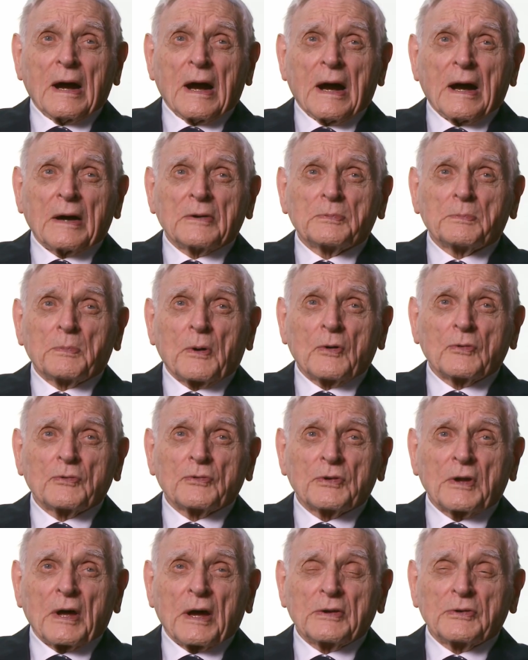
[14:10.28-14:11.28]
I
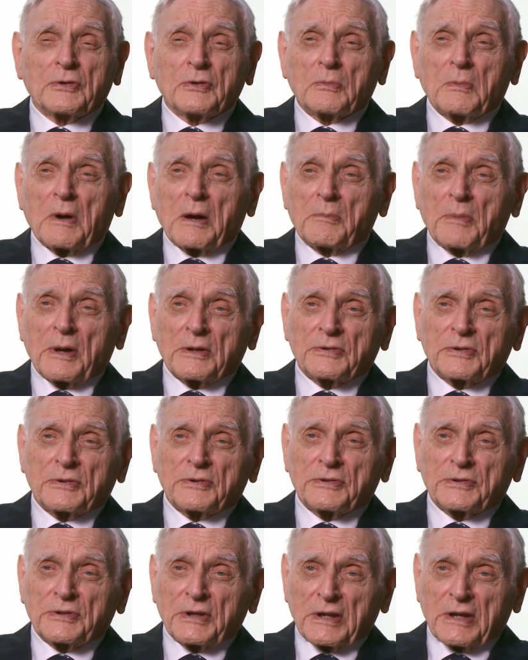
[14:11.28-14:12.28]
suppose I do my best
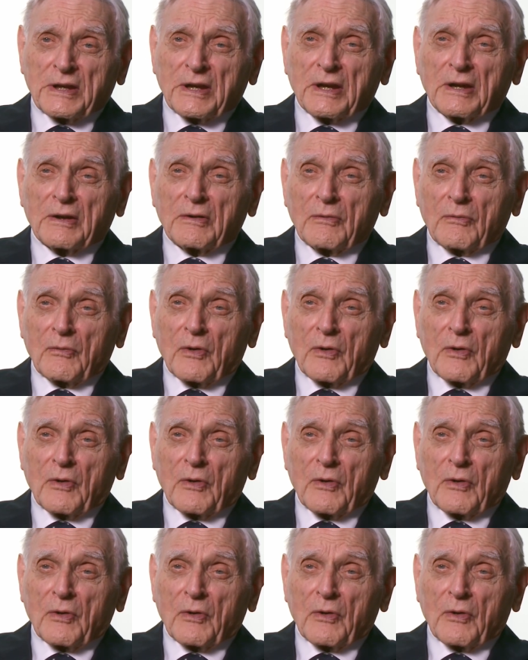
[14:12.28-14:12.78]
thinking